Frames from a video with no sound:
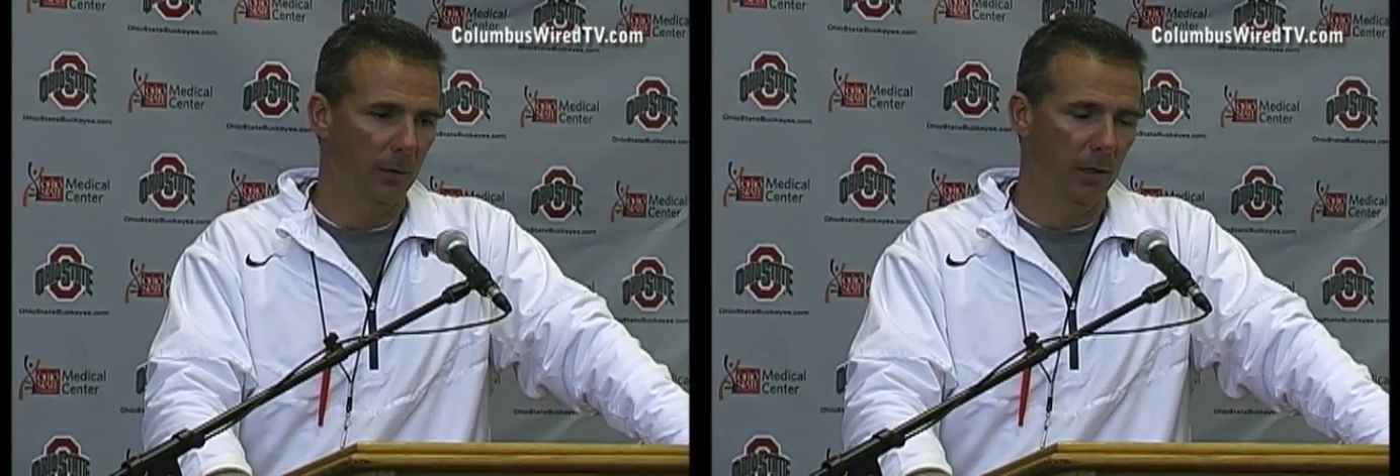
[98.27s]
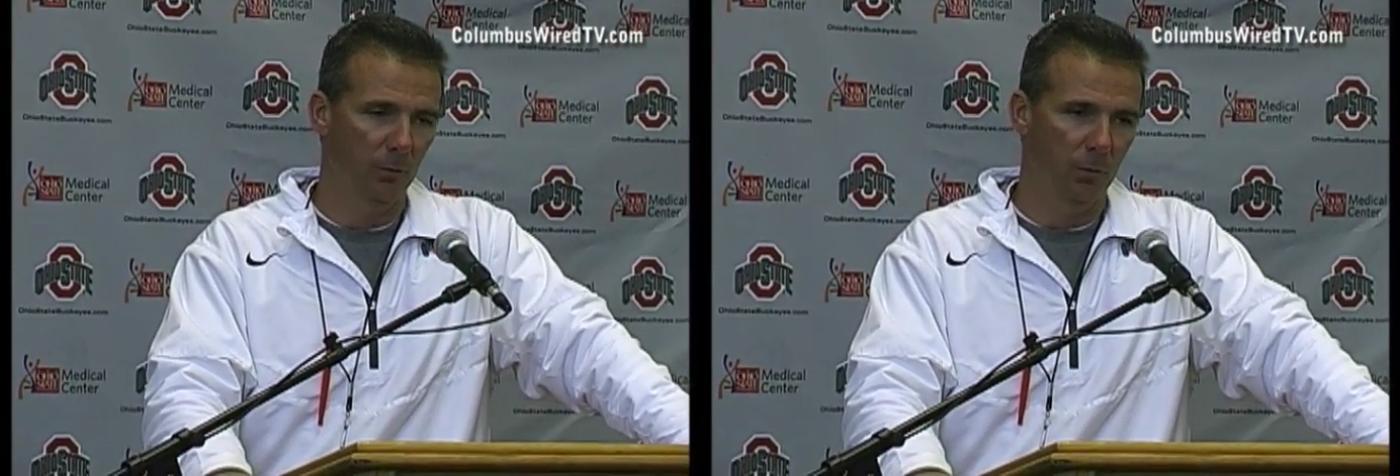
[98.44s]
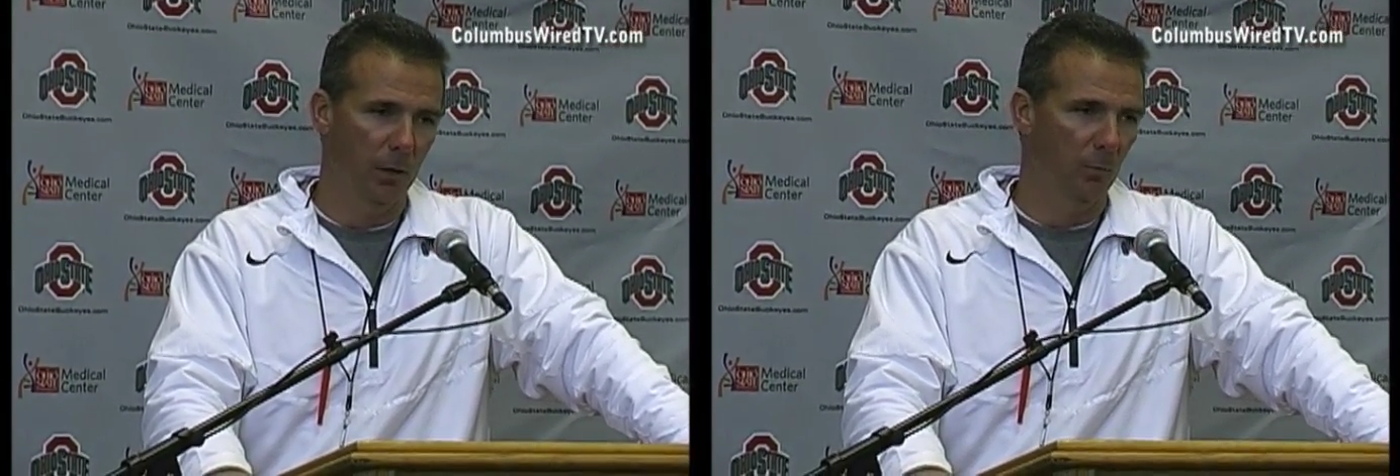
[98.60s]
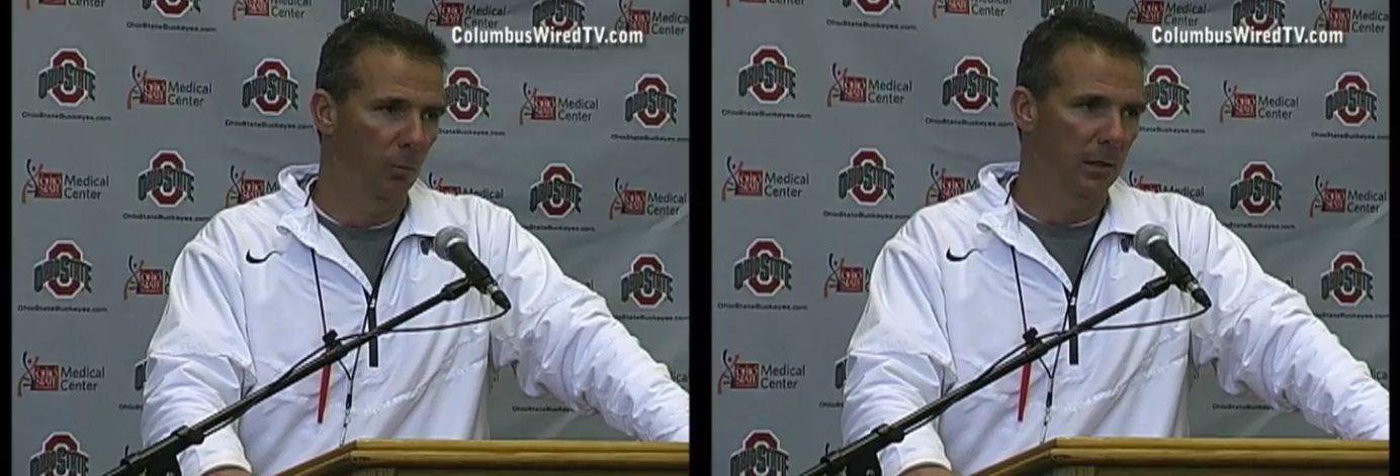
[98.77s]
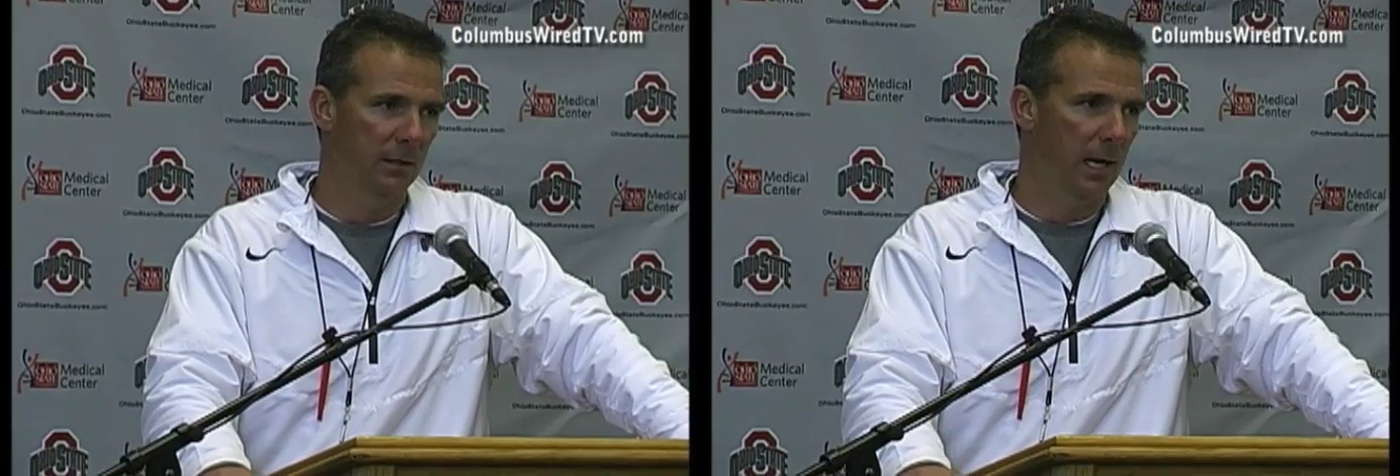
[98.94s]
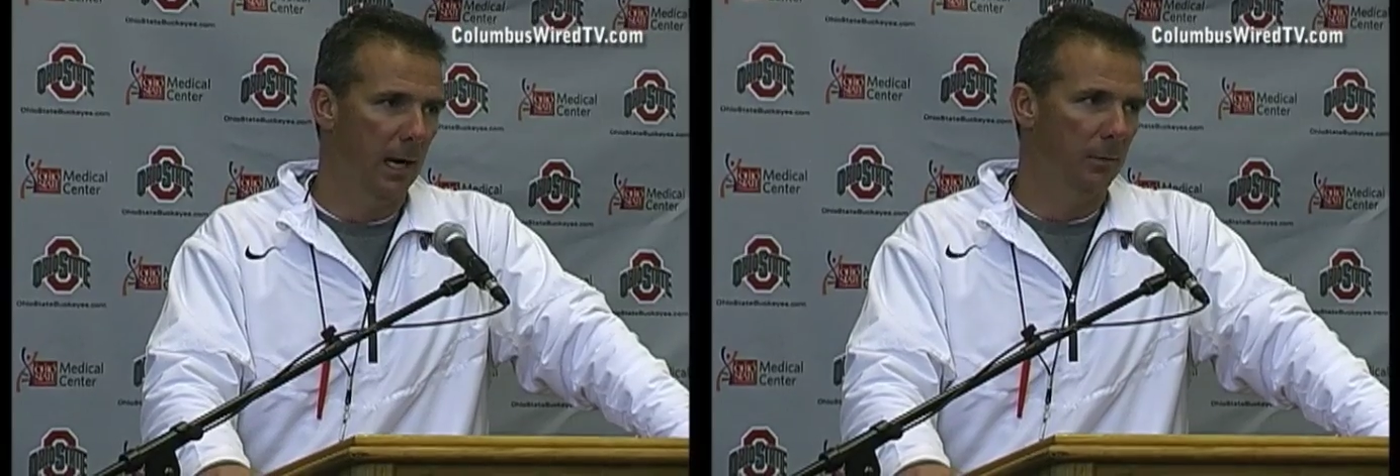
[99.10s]
We didn't run him one
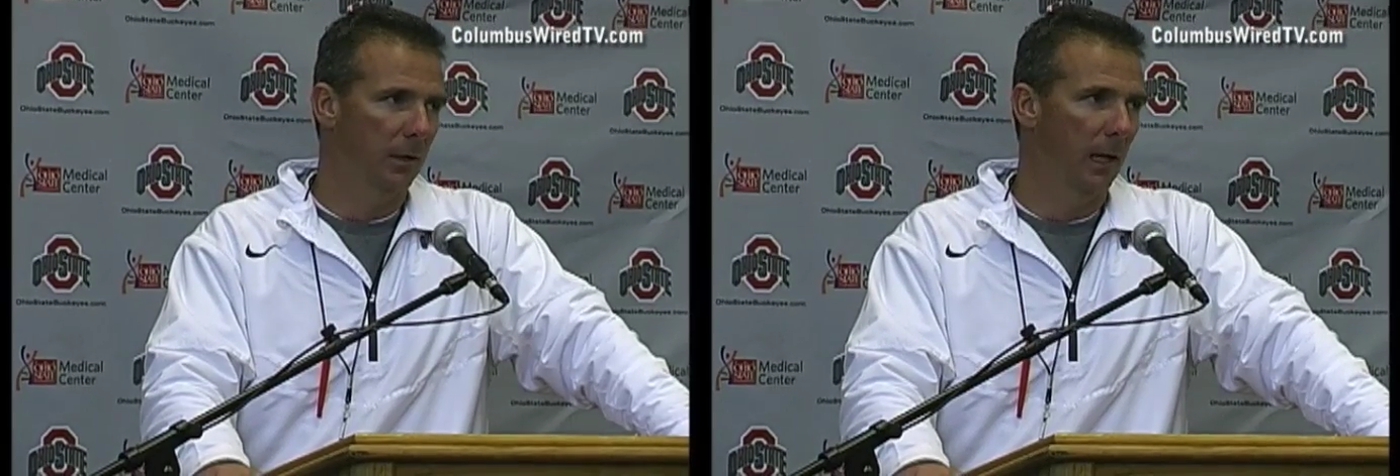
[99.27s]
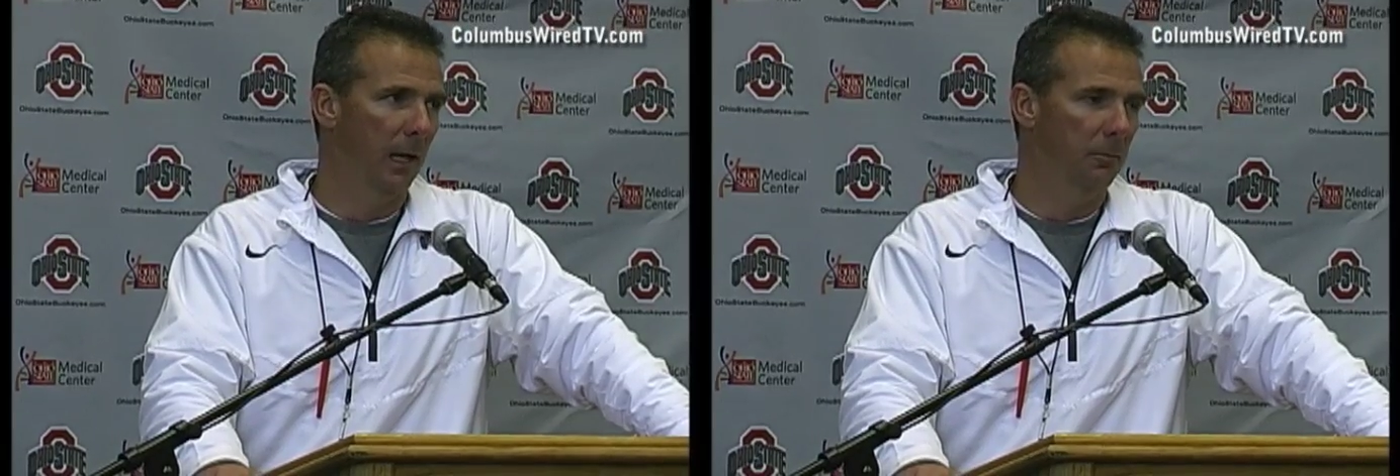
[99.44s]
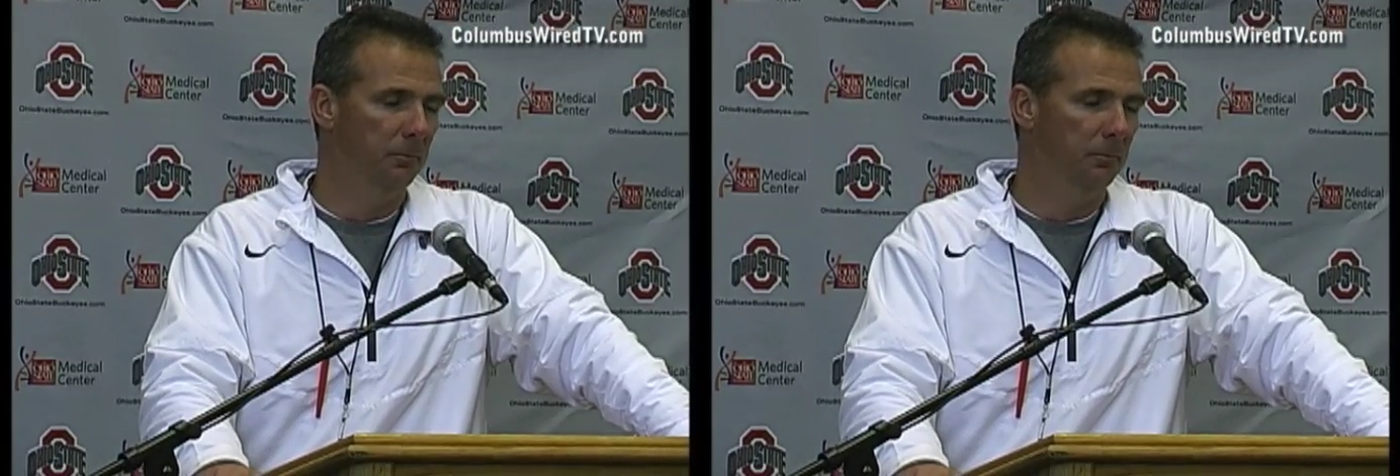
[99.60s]
time today.